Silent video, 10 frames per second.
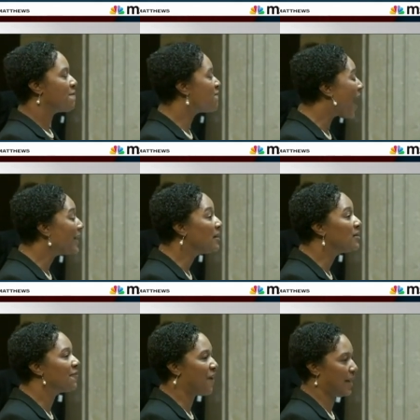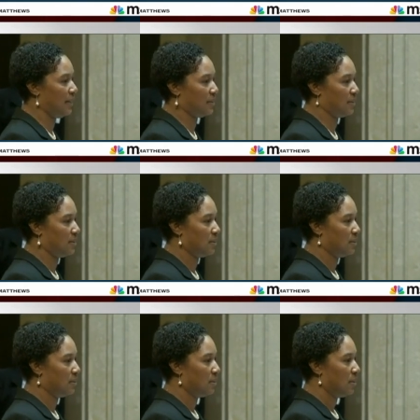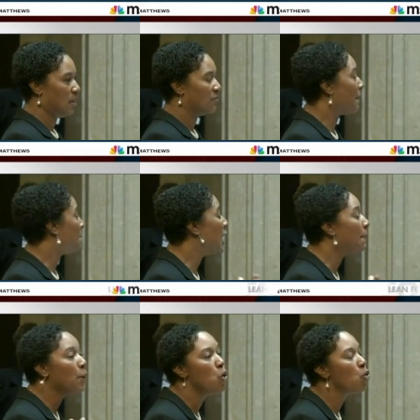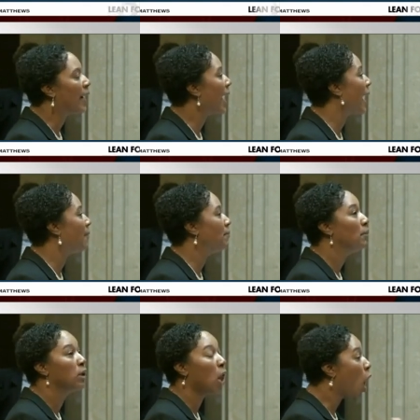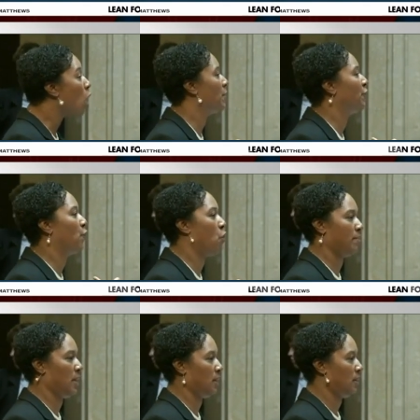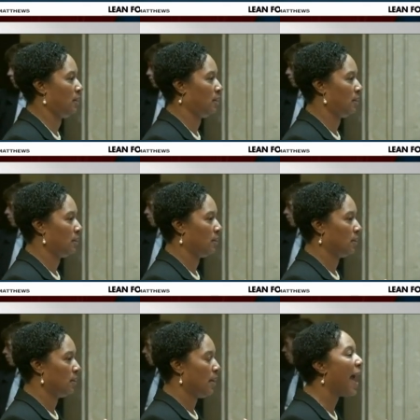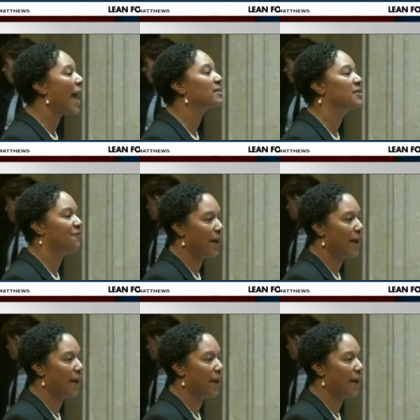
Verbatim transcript: fighting the fights that people who came long before me had to